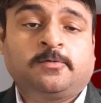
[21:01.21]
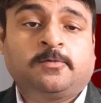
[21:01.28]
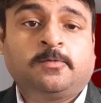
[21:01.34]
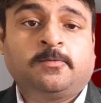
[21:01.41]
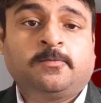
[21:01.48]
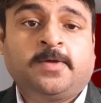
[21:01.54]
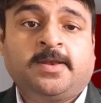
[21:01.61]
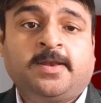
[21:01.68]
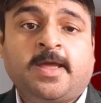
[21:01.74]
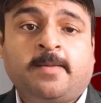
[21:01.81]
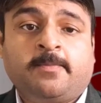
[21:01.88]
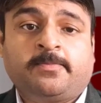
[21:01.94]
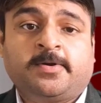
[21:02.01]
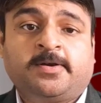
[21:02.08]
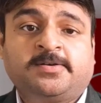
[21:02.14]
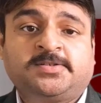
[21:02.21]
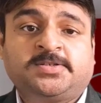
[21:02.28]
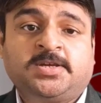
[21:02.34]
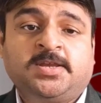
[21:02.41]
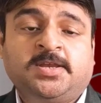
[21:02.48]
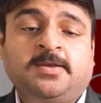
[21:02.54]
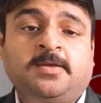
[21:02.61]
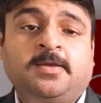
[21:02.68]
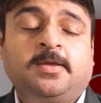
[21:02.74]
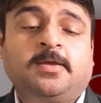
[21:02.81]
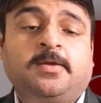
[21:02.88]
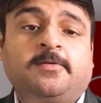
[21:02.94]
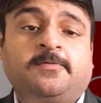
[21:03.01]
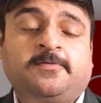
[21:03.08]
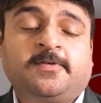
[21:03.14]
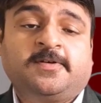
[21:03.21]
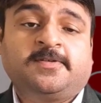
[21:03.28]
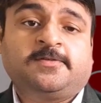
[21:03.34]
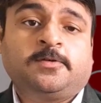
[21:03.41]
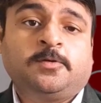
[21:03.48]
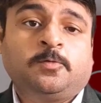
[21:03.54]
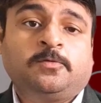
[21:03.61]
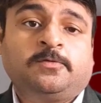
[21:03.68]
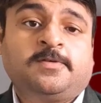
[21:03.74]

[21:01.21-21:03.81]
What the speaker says: So when Emperor Qi first used